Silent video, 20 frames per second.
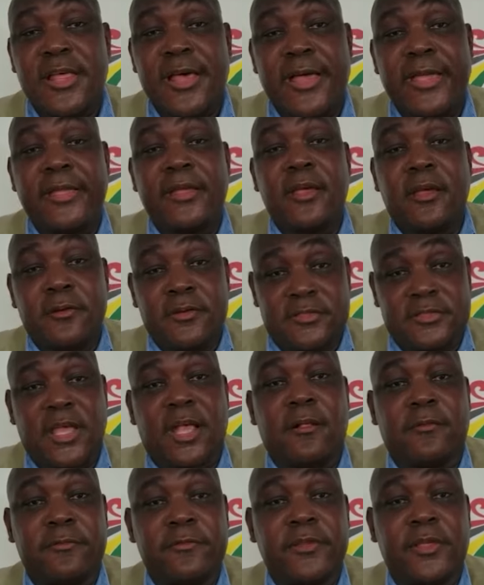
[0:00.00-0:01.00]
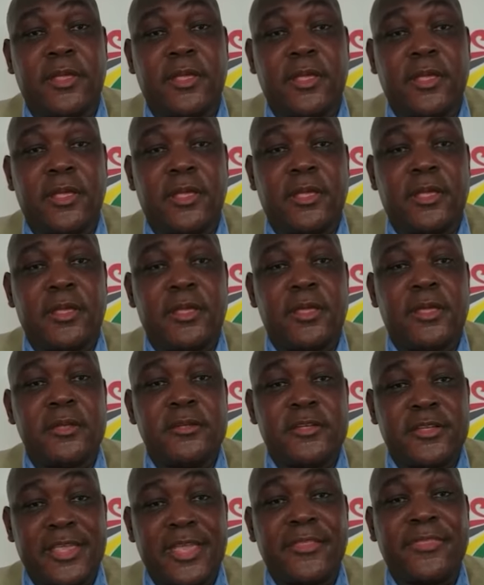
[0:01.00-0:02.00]
like ourselves
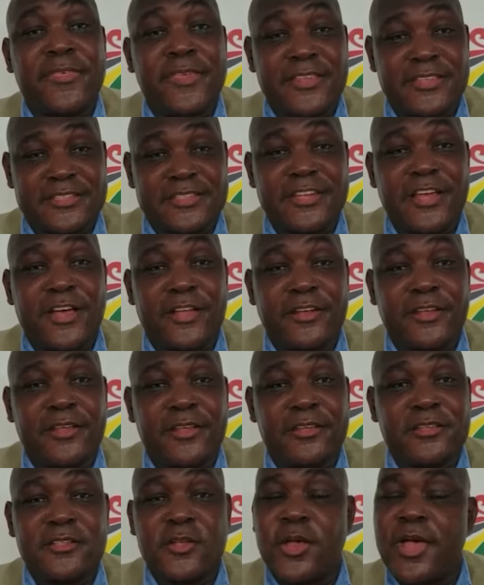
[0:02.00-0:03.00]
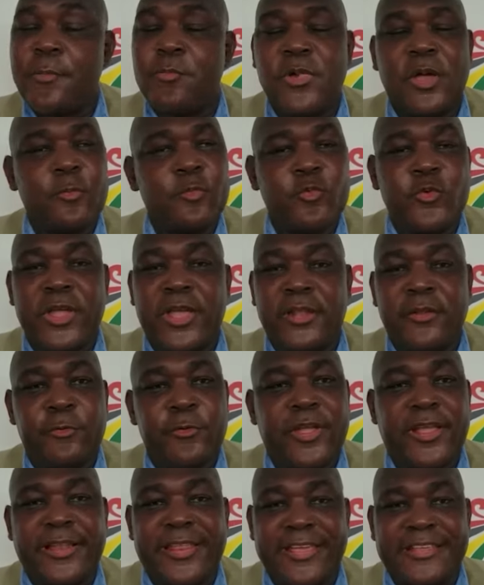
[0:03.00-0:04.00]
to get things done. So I'm
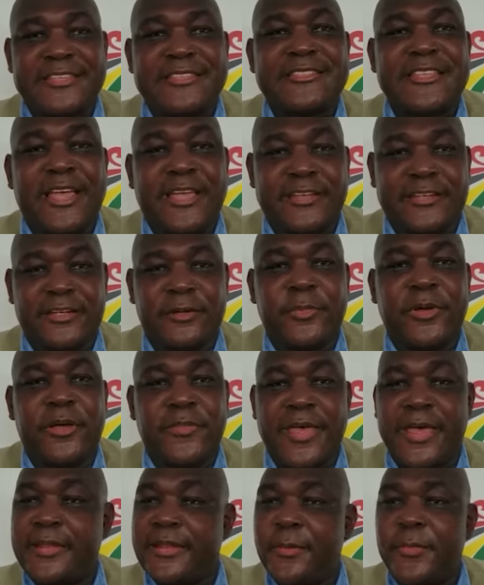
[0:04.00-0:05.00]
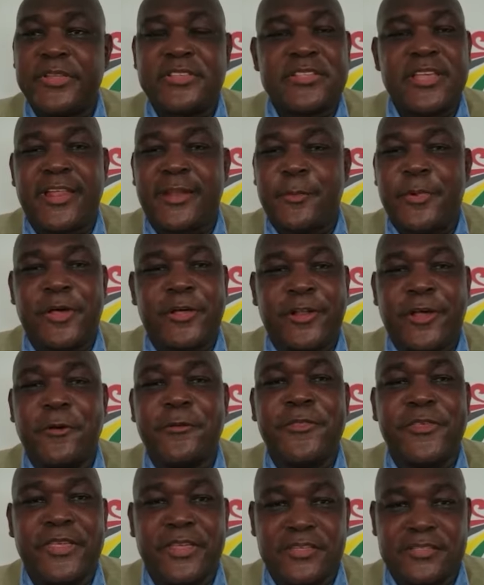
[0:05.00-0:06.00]
really excited about that. I'm excited about
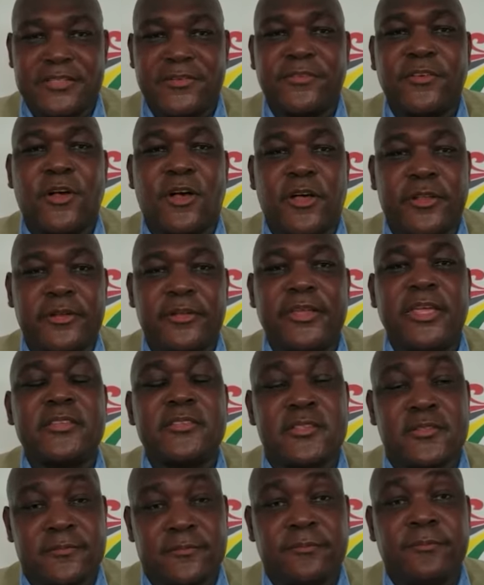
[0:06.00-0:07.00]
how things have gone. Yes.